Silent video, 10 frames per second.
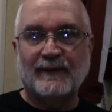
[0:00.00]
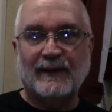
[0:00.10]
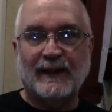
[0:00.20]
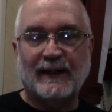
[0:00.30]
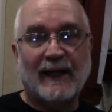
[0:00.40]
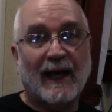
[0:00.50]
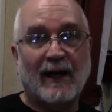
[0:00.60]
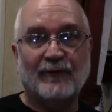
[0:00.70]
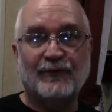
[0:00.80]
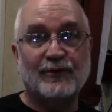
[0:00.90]
and
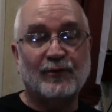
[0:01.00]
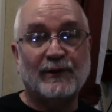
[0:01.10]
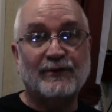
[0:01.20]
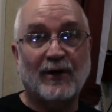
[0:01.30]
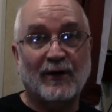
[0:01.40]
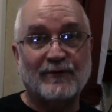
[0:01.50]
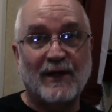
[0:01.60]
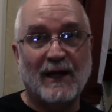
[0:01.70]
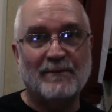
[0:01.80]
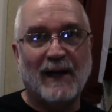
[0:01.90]
how to recharge
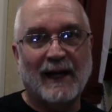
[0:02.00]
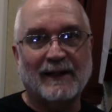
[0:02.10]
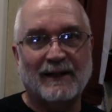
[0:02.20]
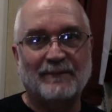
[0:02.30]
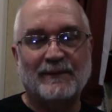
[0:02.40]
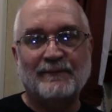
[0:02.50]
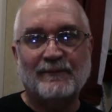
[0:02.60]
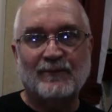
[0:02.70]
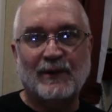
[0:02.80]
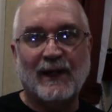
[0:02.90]
them back up
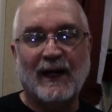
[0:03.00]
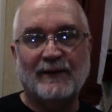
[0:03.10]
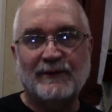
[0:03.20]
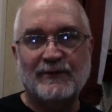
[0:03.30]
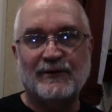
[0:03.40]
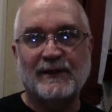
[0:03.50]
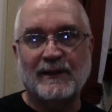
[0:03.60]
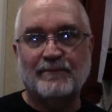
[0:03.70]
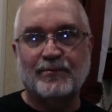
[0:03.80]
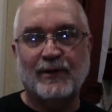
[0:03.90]
without using
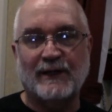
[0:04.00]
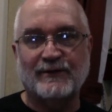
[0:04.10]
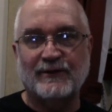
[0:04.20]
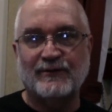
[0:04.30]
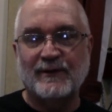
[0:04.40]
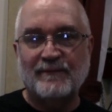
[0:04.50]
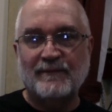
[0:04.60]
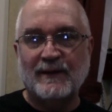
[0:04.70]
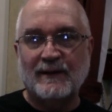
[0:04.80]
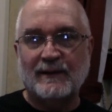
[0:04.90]
the precious
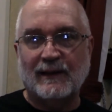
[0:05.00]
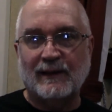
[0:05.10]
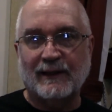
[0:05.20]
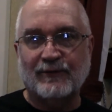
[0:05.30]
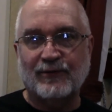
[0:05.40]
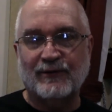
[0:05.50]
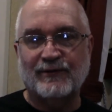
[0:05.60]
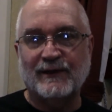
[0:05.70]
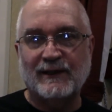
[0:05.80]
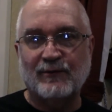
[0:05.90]

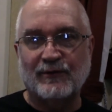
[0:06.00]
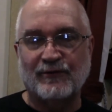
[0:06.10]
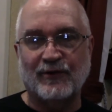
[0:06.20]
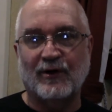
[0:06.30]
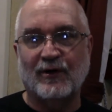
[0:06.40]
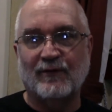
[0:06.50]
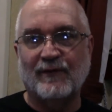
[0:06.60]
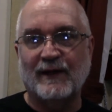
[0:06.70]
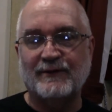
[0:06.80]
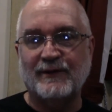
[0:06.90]
electricity reserve
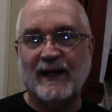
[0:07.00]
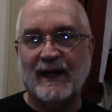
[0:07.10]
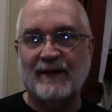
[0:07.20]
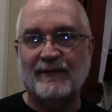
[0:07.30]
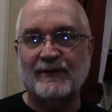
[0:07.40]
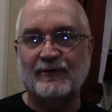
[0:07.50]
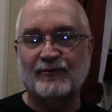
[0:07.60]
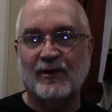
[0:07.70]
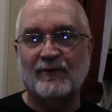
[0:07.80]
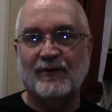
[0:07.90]
that you have in your
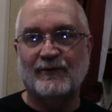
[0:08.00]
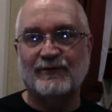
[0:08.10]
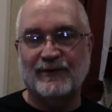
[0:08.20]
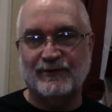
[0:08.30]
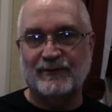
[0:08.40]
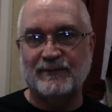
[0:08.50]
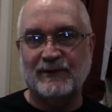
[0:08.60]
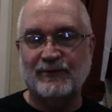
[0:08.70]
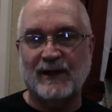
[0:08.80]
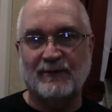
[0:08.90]
12 volt system in
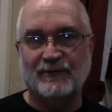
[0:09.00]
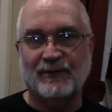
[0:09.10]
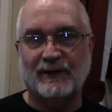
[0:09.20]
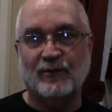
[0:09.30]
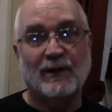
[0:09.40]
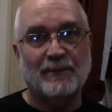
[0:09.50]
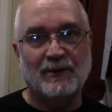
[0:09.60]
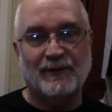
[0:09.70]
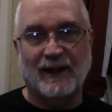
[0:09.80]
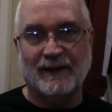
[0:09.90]
your travel trailer while
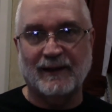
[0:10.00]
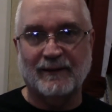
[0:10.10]
boondocking.